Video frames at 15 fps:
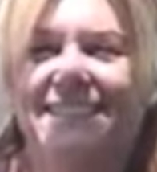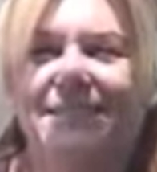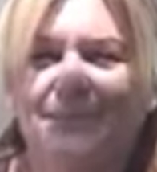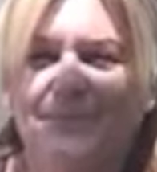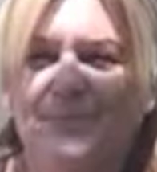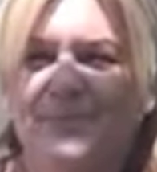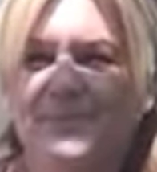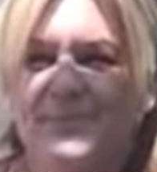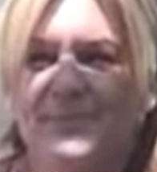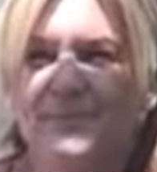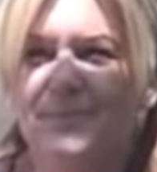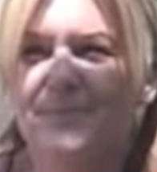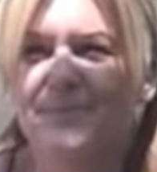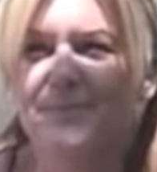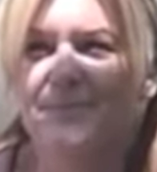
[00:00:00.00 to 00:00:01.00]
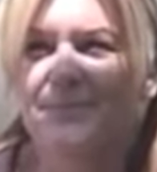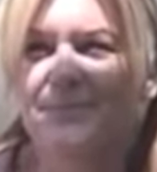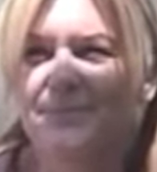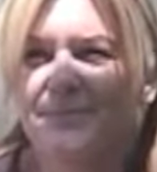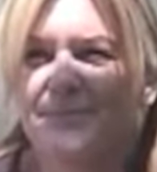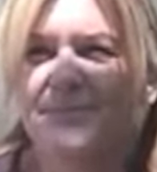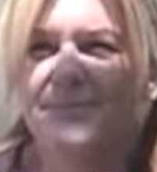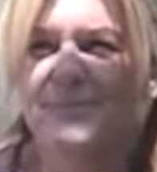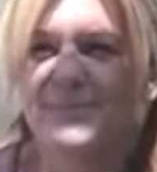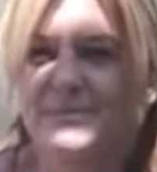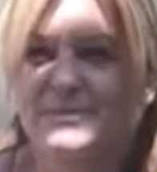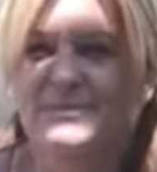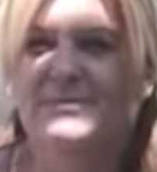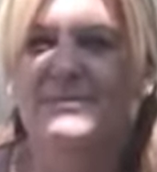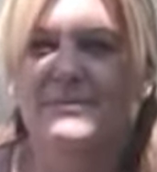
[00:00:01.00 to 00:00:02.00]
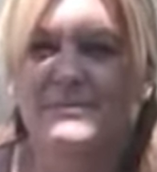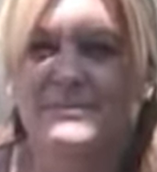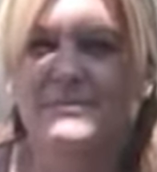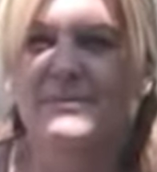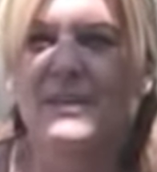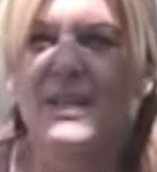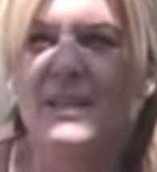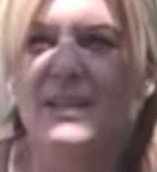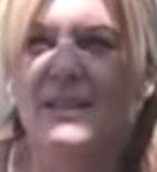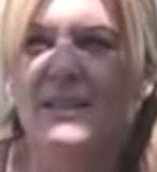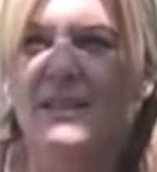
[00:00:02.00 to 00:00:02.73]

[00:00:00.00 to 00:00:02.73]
So they're good buddies for a long time. Jenna. I see.